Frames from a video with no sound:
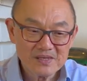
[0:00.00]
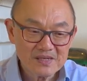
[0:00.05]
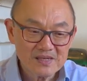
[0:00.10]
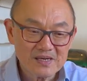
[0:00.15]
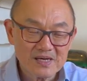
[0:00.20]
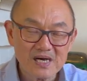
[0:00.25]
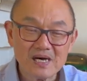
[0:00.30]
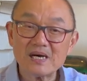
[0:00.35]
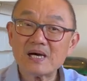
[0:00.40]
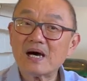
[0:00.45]

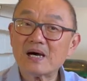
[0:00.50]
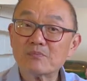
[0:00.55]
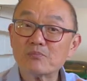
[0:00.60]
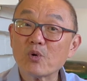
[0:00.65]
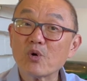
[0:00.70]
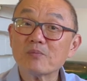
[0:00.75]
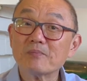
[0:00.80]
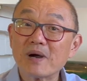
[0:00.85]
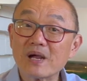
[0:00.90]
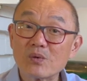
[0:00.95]
I
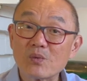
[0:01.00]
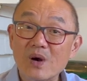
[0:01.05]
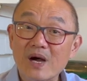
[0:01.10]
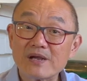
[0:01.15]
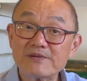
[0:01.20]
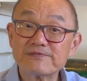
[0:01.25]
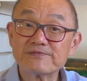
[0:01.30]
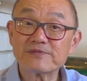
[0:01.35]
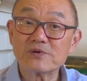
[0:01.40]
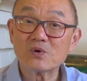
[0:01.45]
bought my
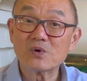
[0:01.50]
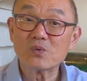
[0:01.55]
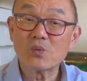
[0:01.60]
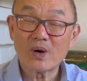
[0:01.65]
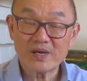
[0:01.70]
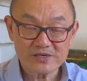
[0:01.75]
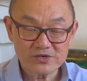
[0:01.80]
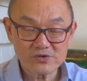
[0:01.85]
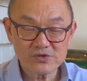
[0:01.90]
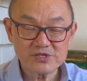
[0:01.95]
wife for
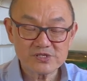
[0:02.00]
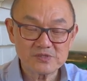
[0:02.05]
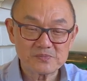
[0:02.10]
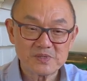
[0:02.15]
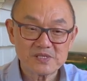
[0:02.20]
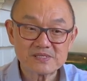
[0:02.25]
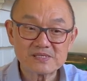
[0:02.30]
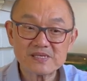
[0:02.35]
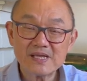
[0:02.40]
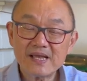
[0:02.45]
one
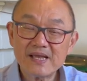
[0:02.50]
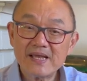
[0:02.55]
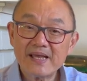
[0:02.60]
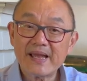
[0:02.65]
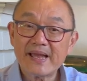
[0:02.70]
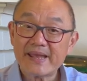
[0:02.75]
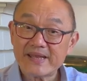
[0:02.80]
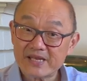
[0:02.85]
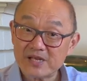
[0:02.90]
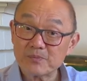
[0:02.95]
Christmas
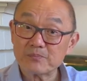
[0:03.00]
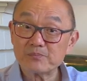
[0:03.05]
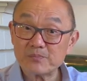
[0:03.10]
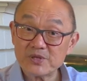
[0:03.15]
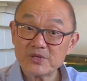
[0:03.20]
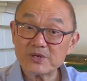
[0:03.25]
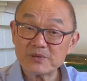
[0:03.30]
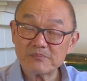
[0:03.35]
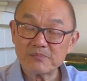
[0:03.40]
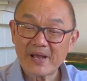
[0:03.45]
a
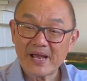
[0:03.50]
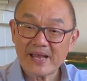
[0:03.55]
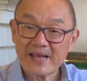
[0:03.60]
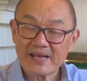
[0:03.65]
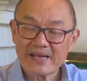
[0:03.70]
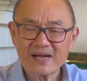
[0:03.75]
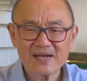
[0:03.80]
computer bag.